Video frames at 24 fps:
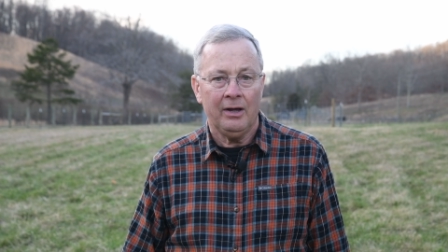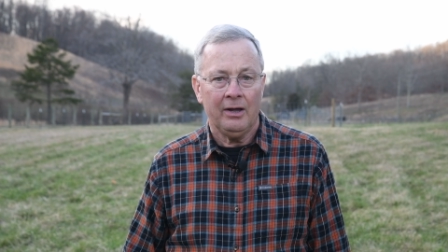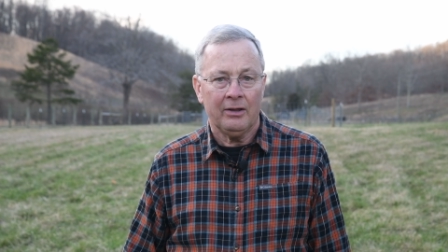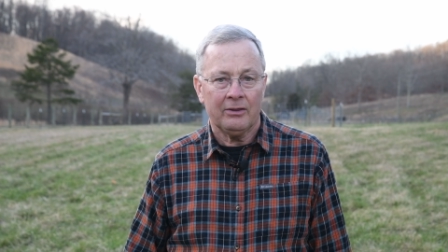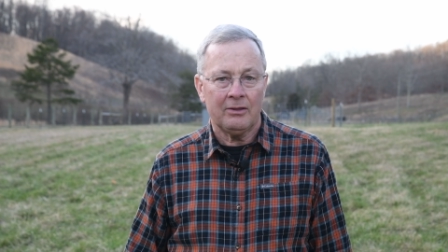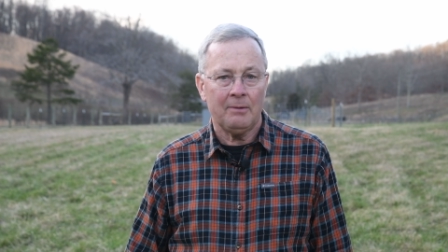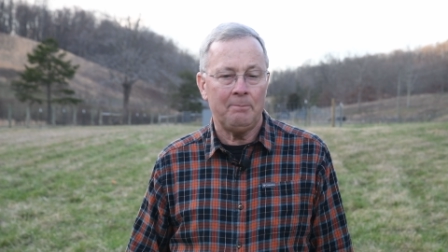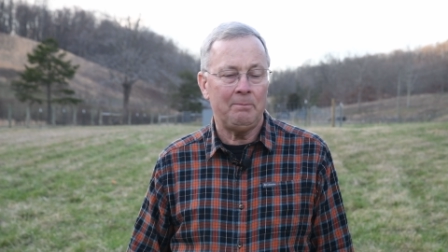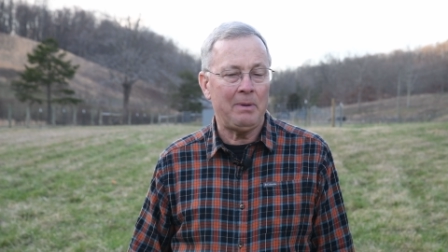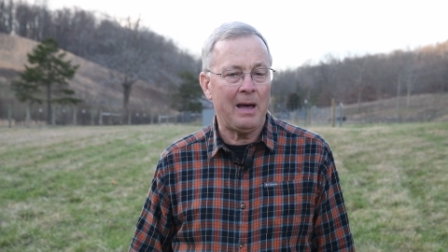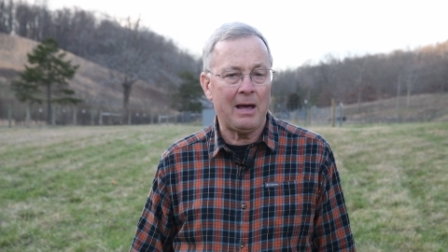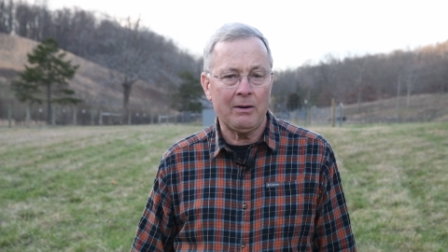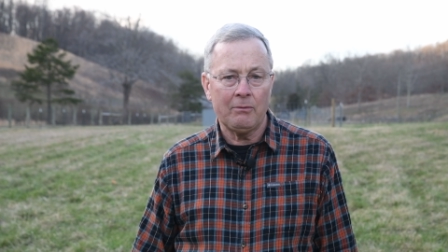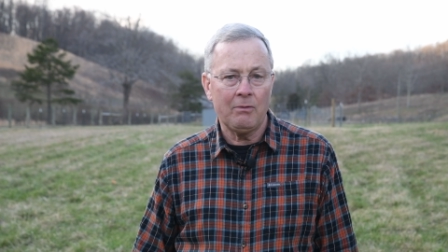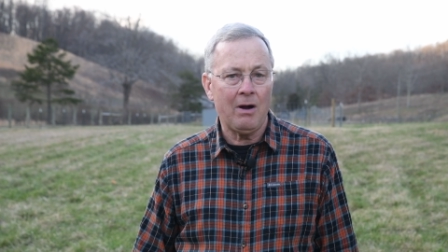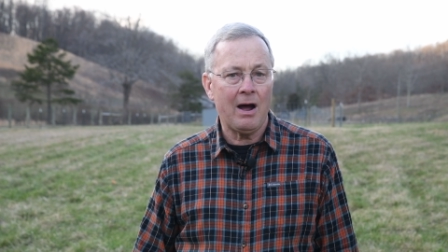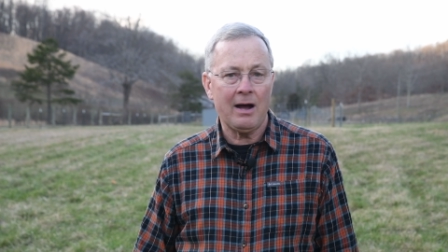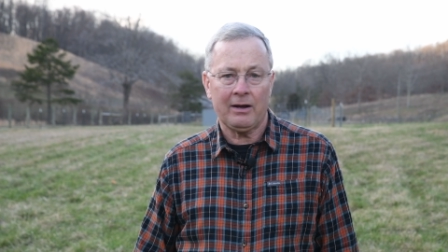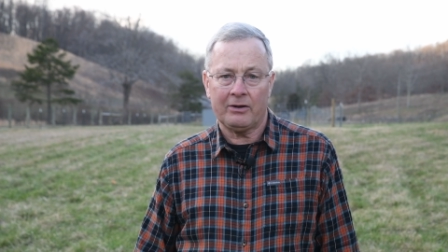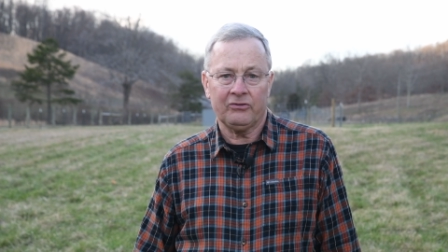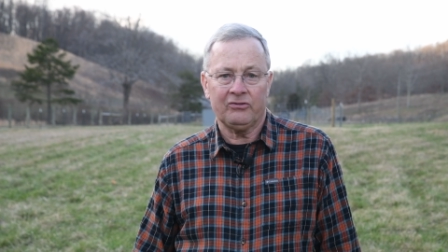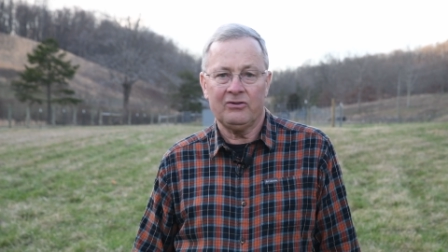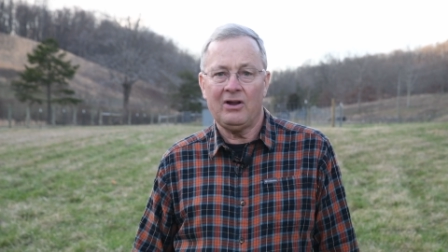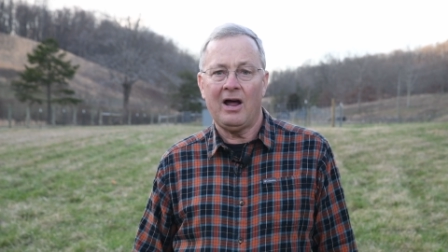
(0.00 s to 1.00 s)
The
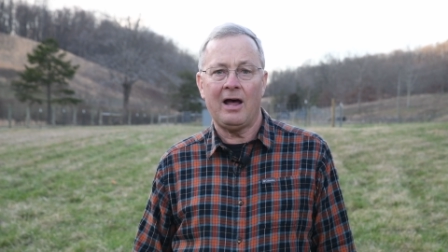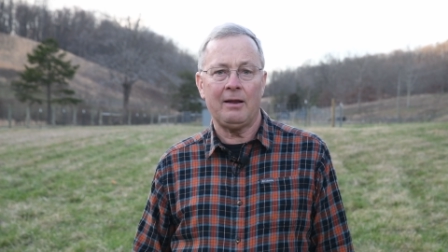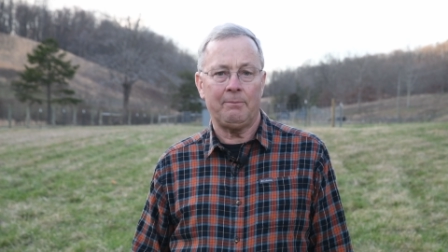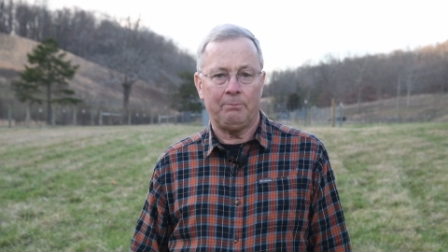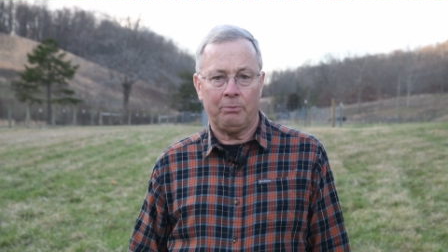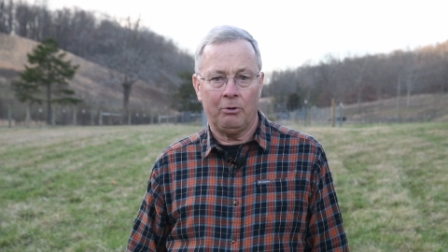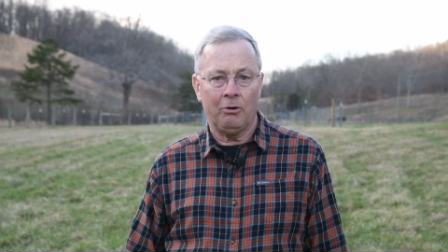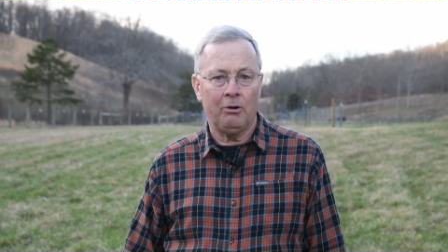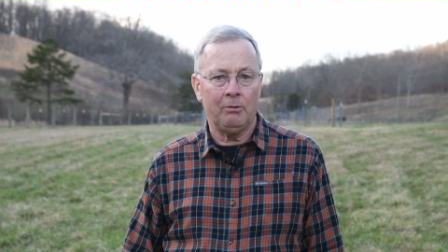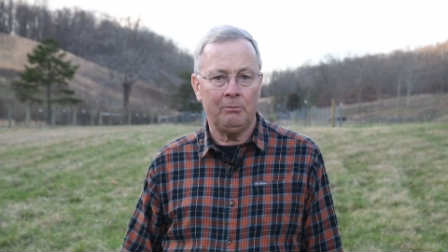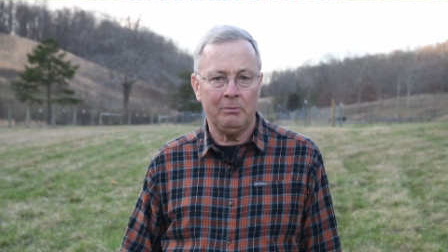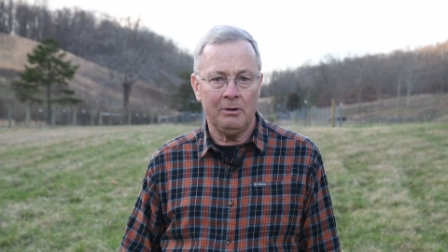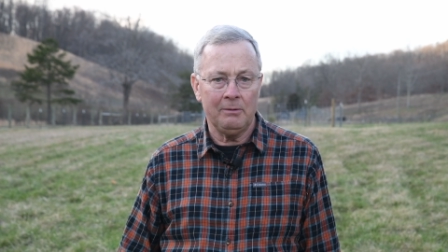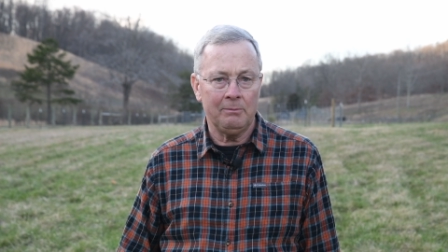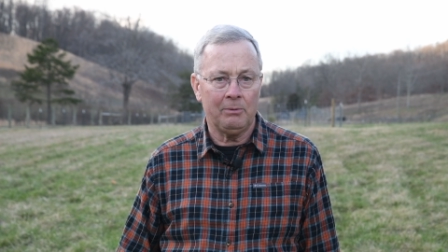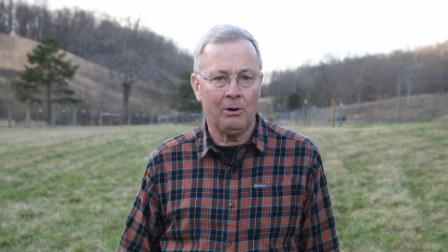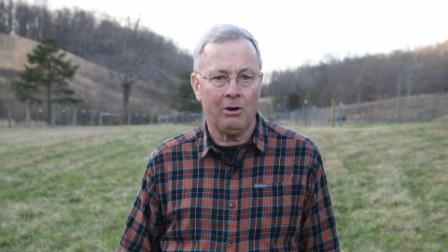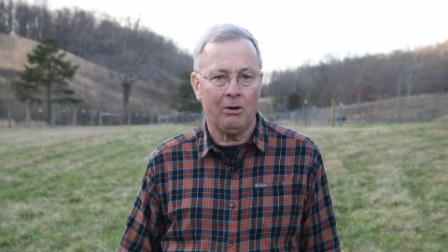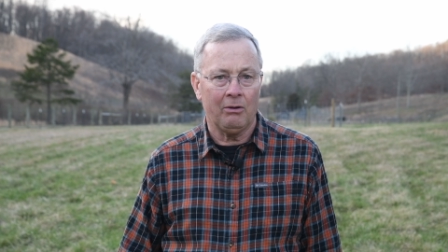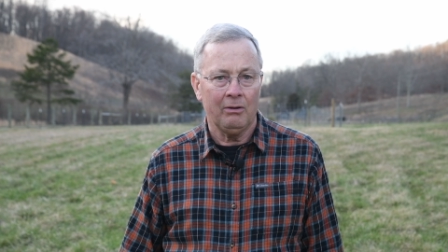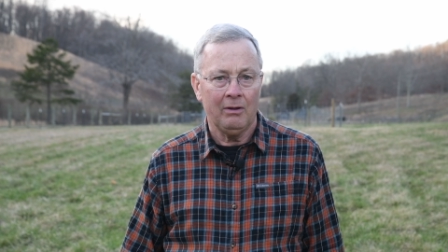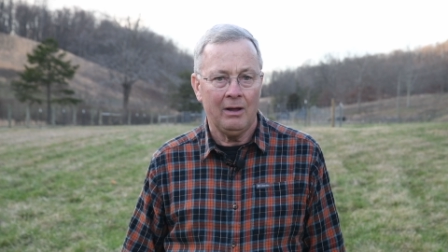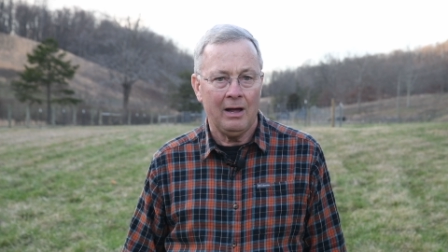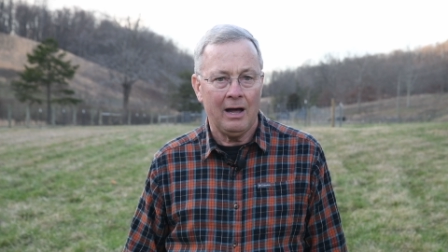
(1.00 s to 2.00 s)
bedrock is not
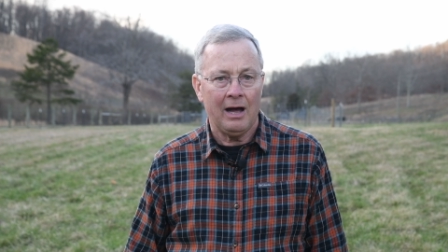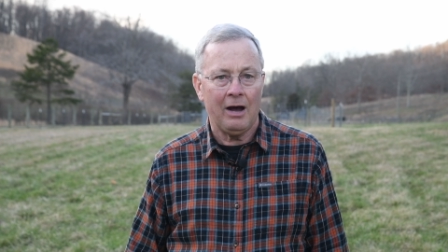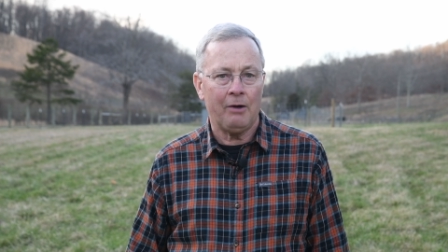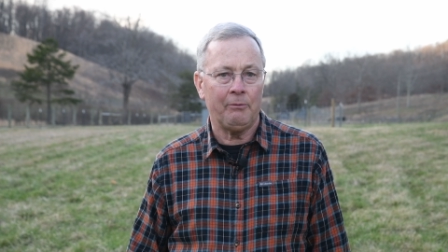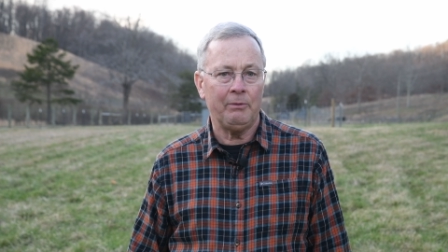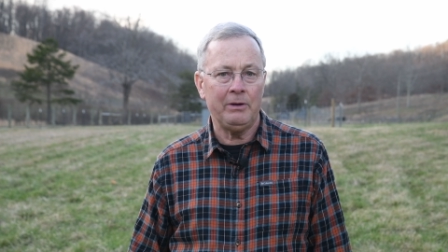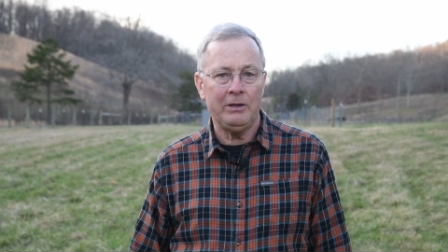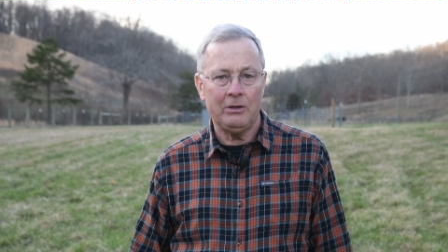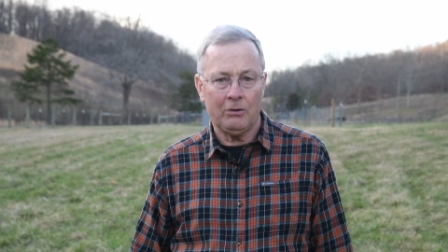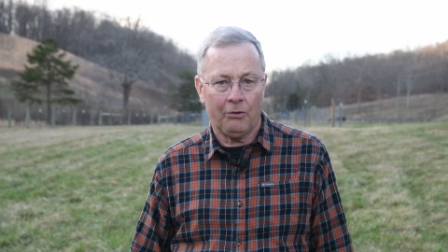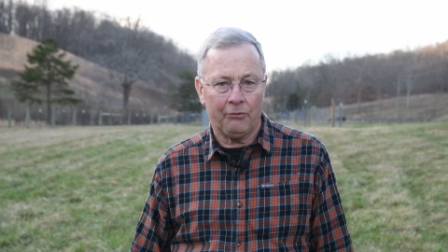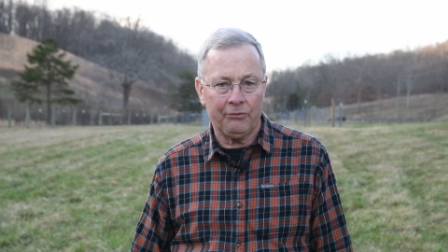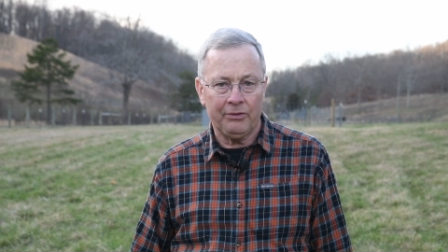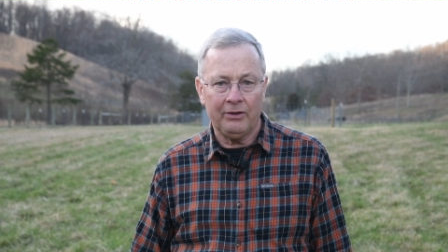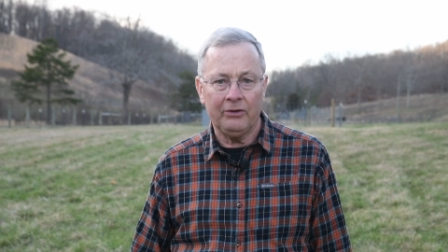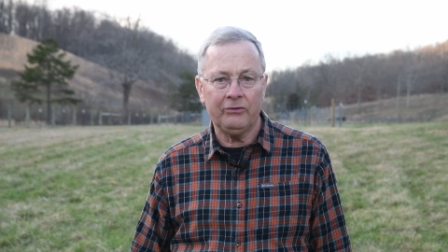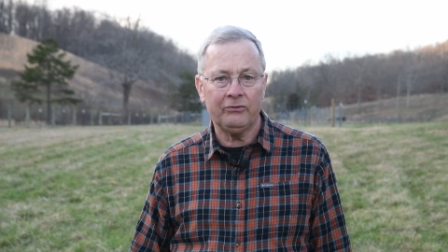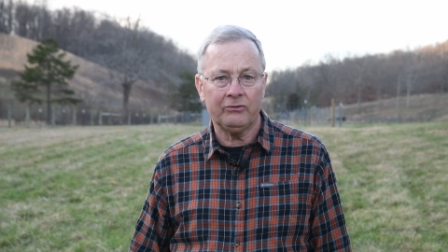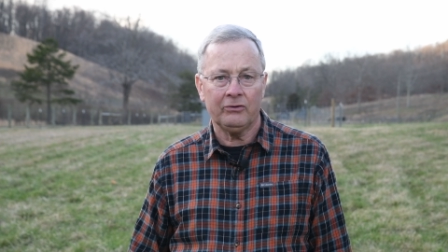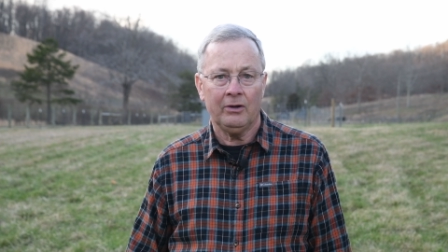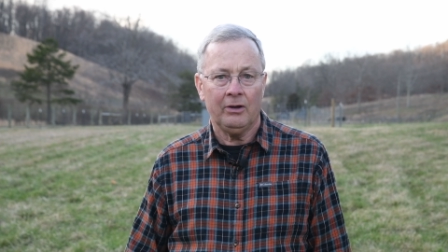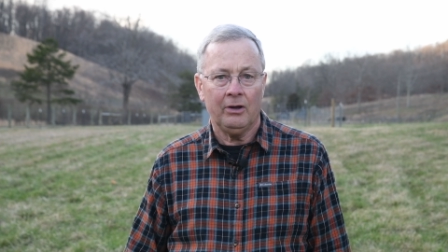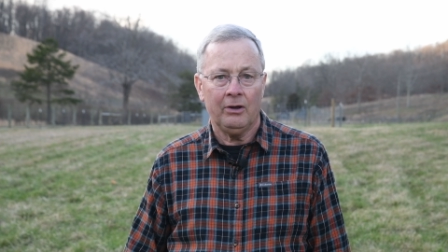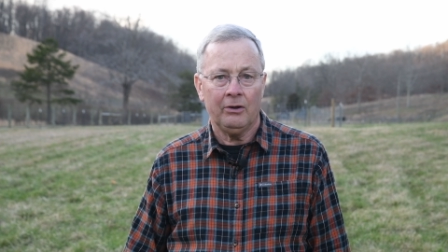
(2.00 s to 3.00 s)
permeable. How we know this?